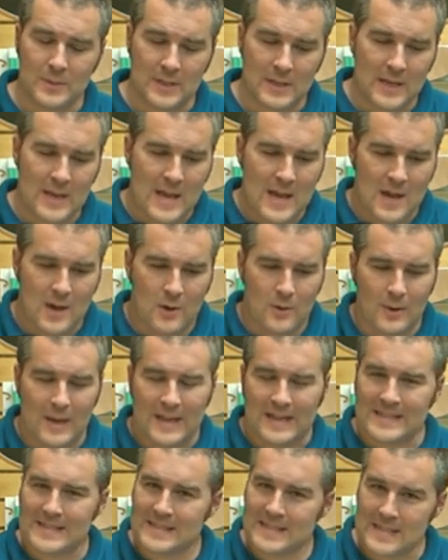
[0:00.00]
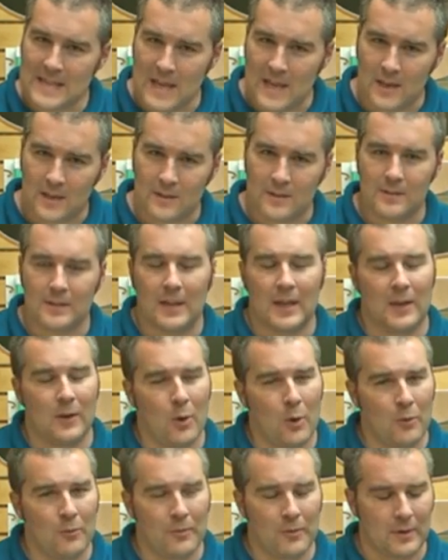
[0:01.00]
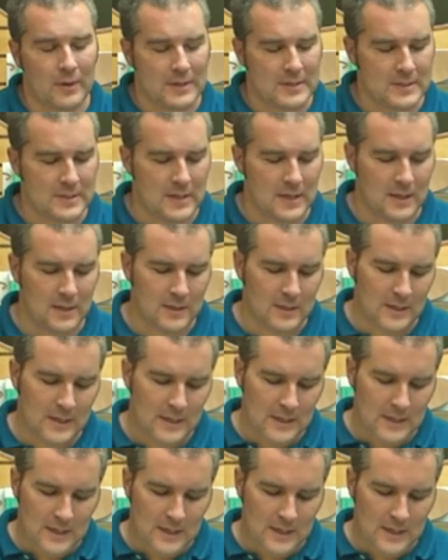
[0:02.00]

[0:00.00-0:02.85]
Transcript: to now extend and overextend.